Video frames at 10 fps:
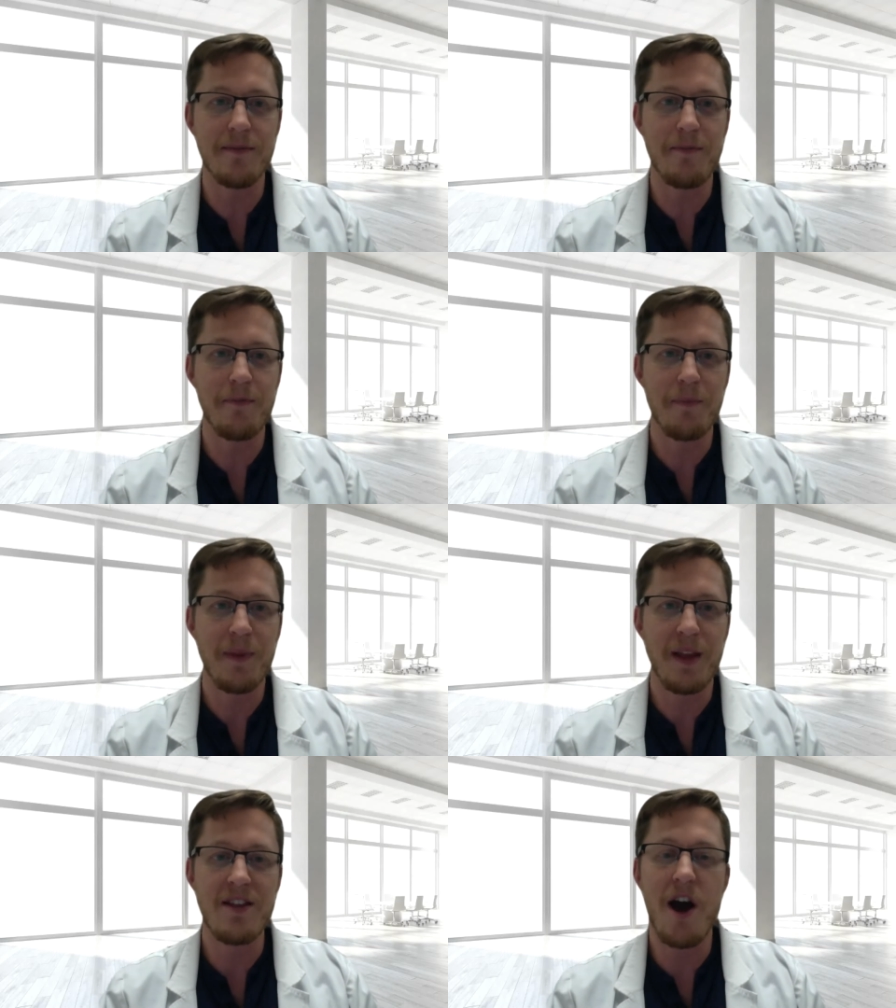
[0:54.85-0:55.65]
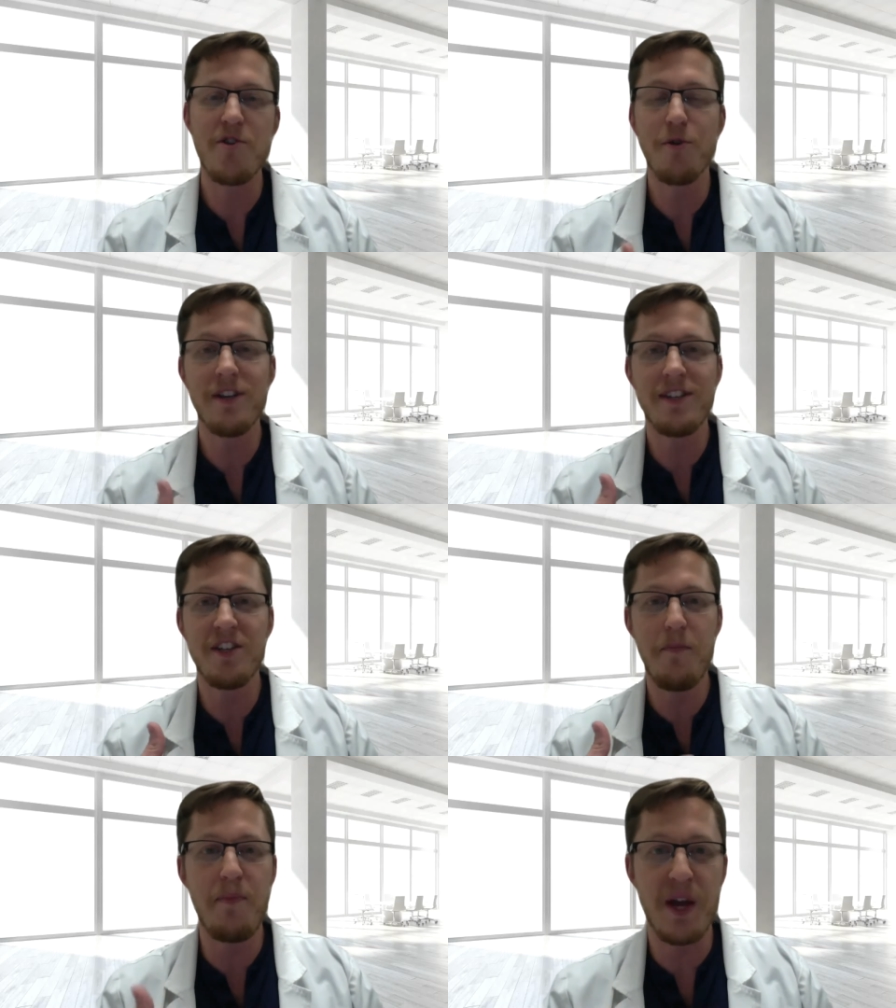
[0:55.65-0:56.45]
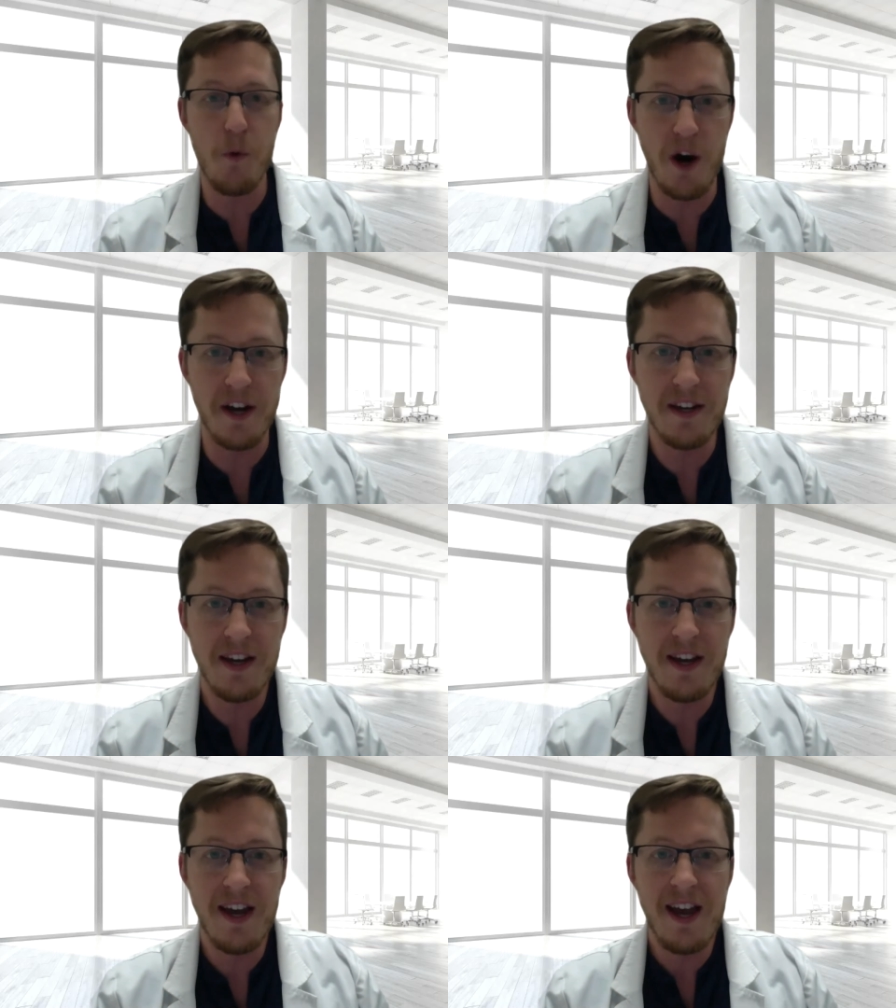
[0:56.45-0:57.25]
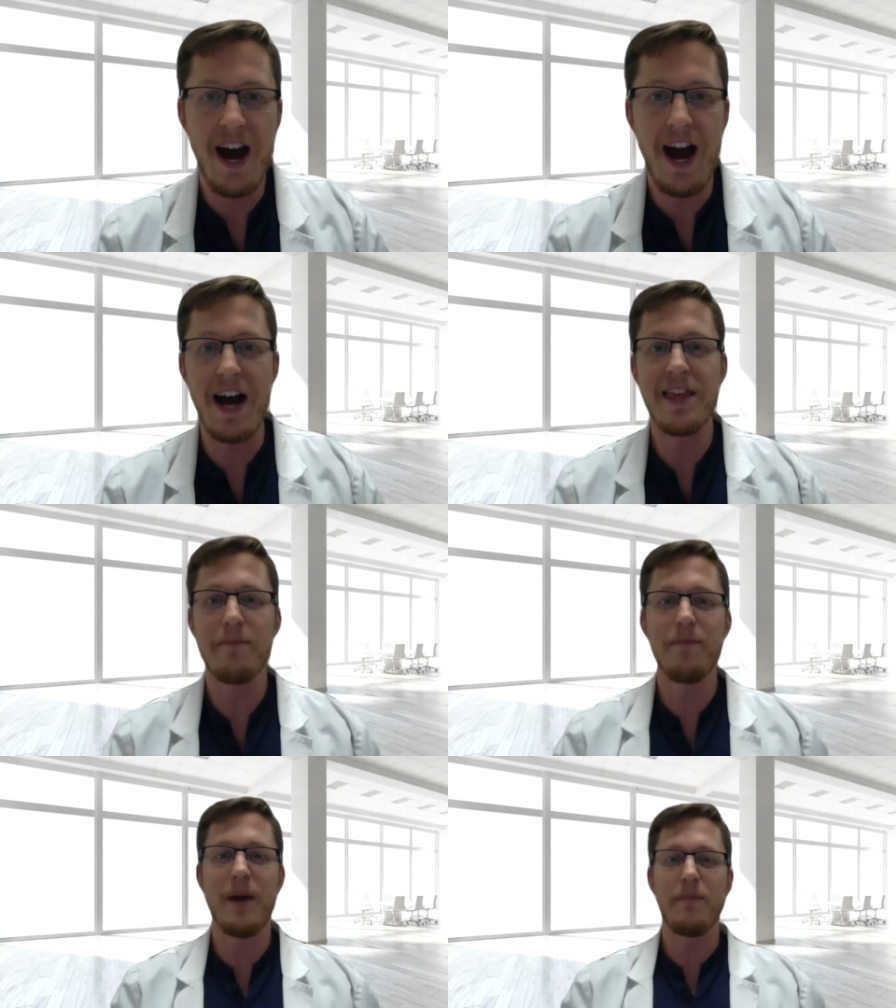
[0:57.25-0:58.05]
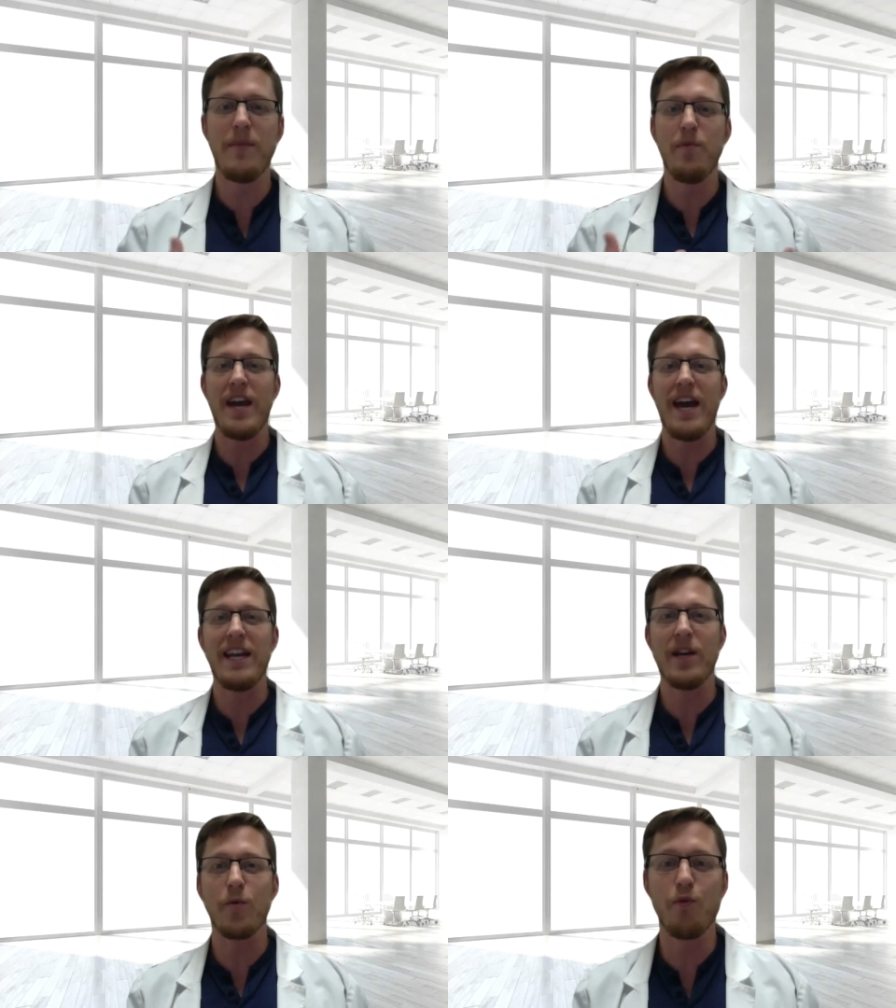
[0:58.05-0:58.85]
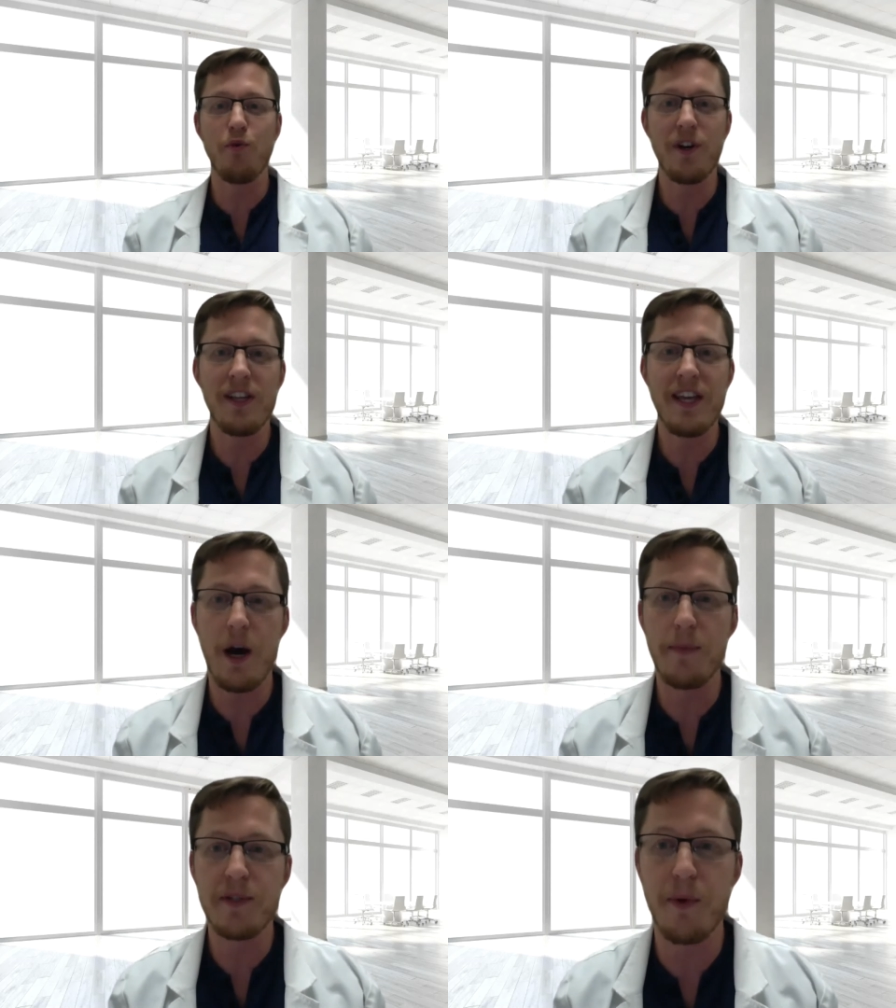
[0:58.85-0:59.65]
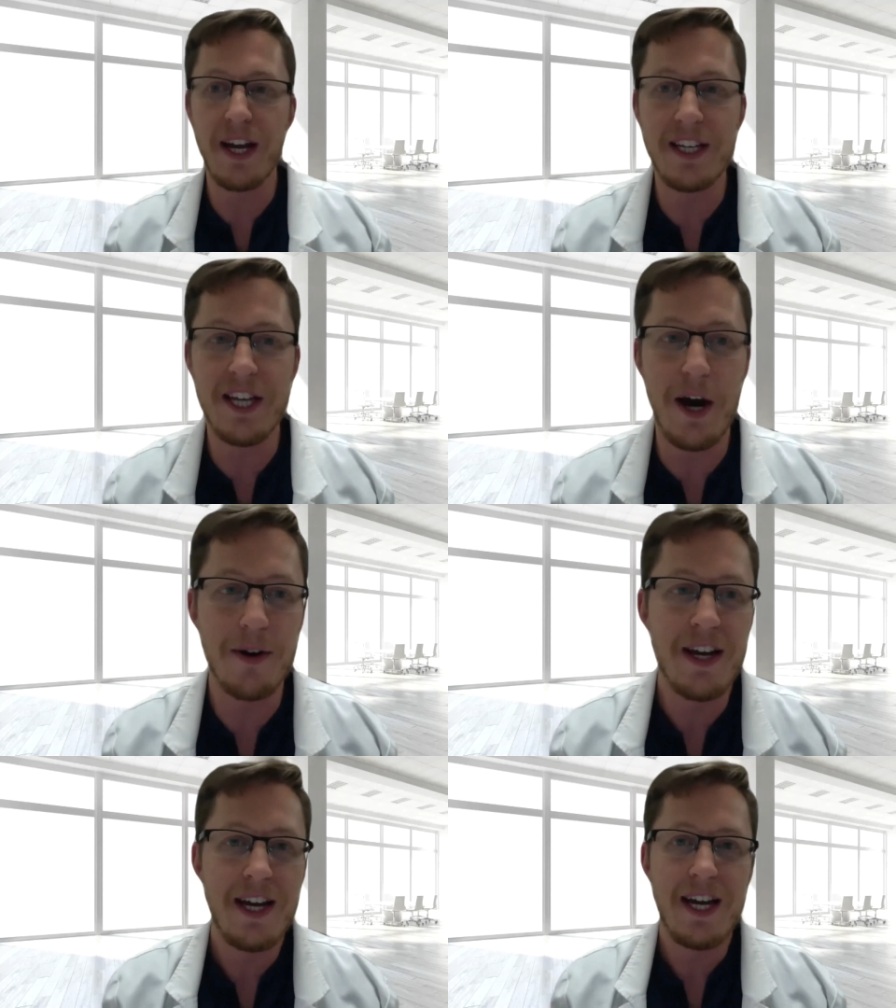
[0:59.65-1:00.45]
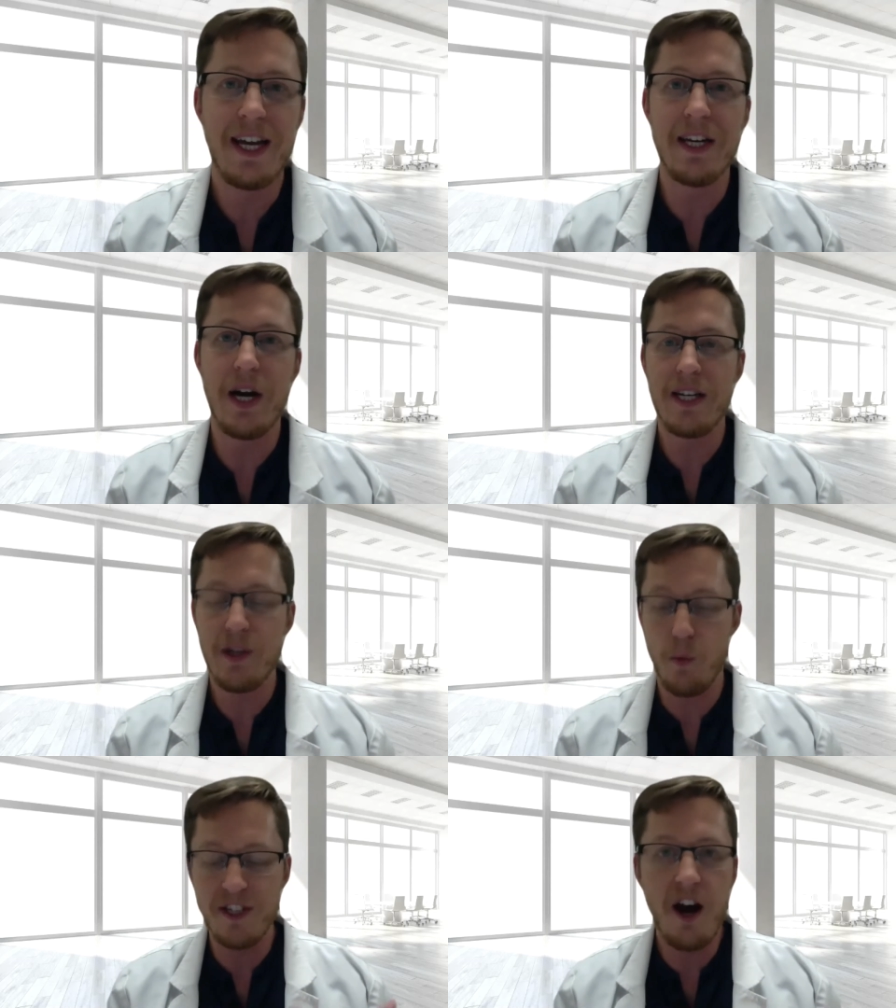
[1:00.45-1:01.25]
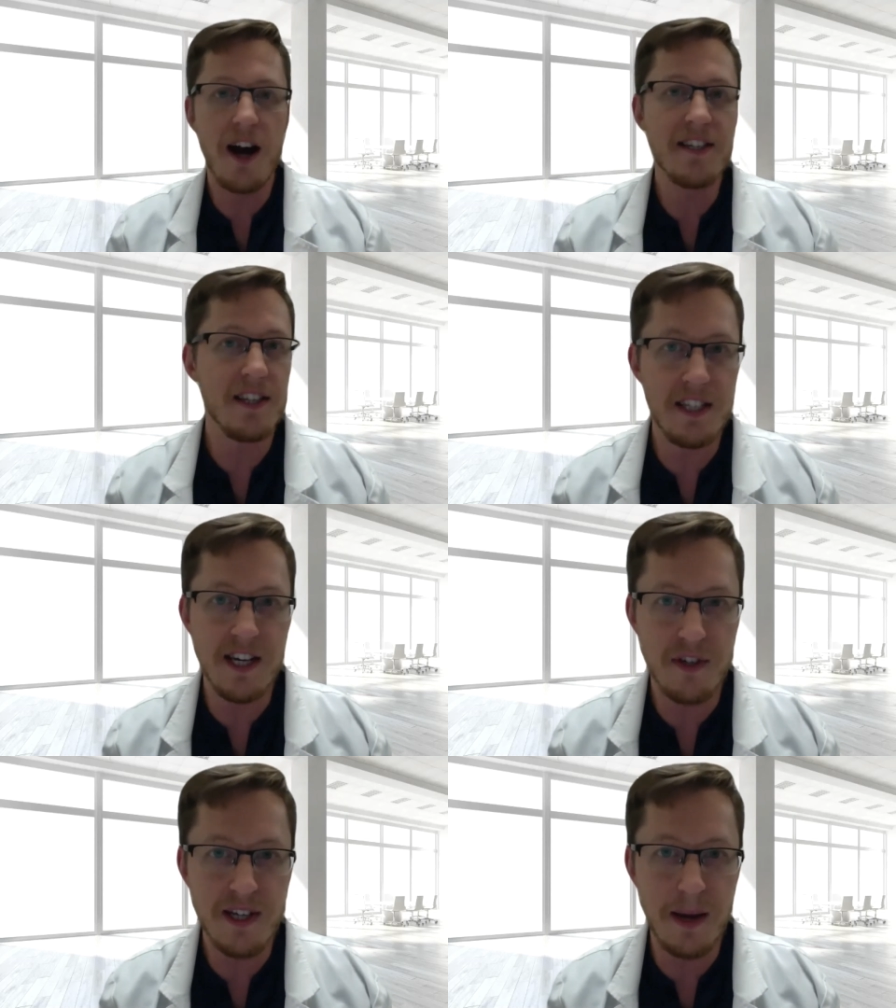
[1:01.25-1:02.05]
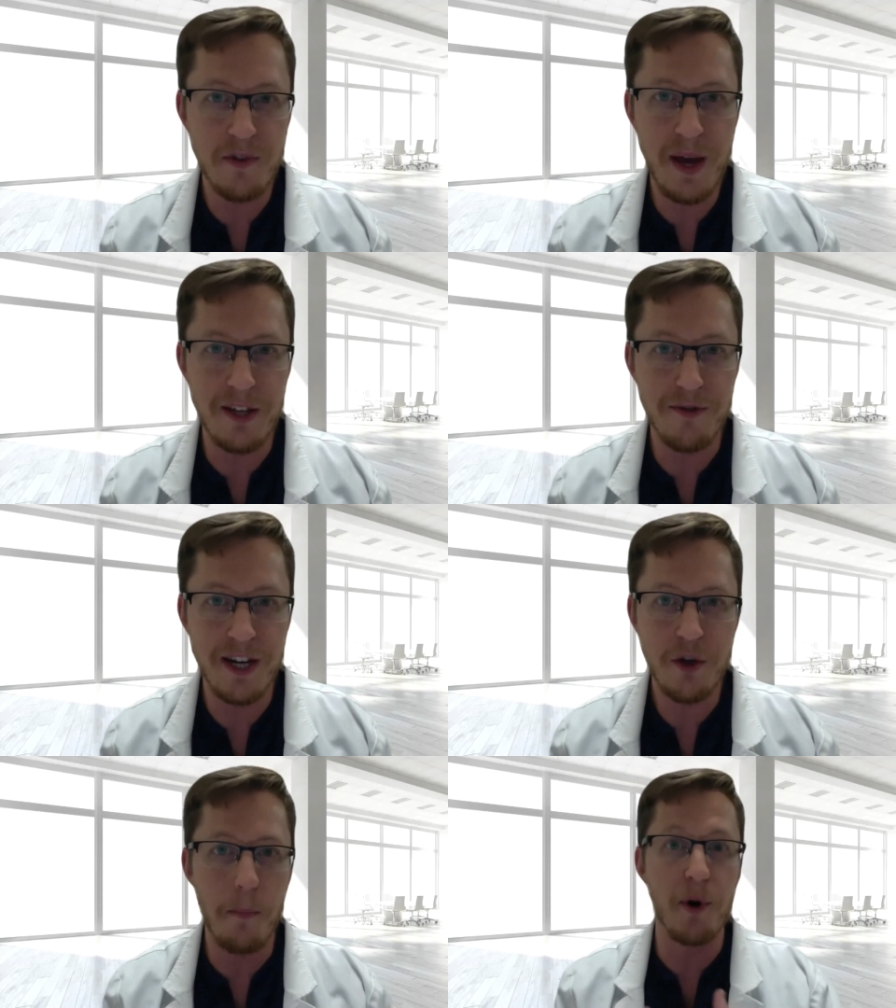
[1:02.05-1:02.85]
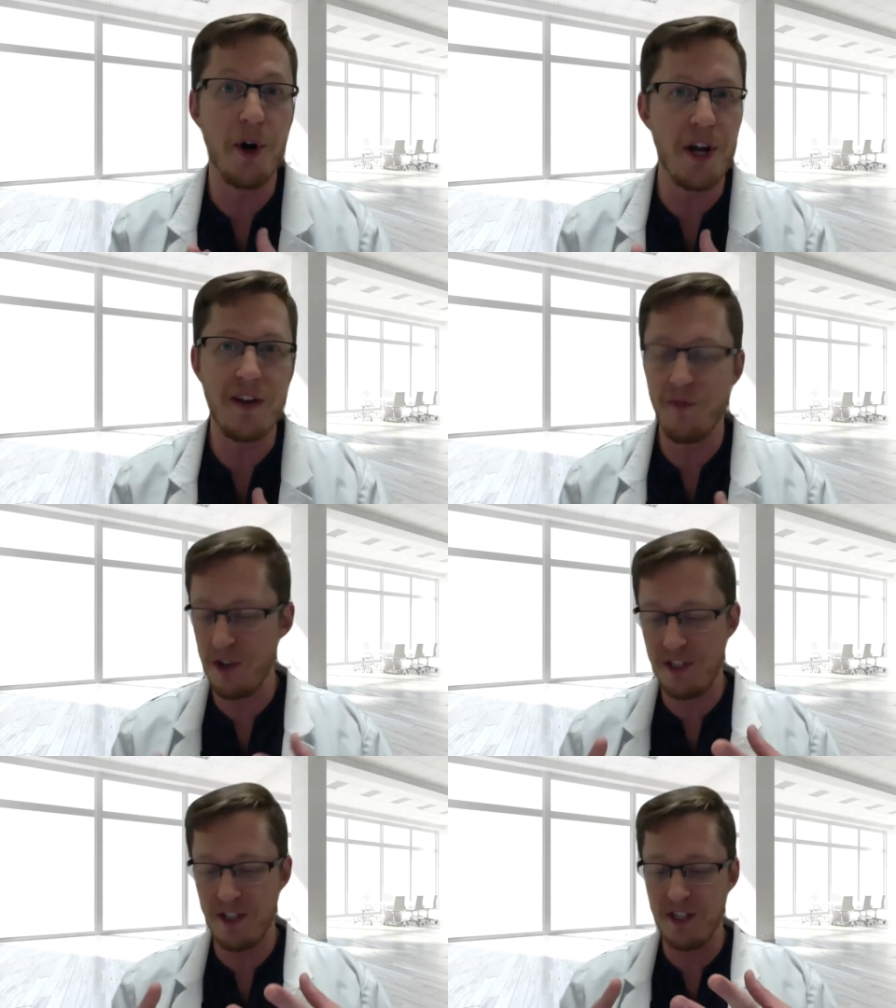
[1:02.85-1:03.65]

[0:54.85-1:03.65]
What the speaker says: Now, I know this is a big one that people get, and it really helps to break it down into what's causing these different types of pains, right? So burning versus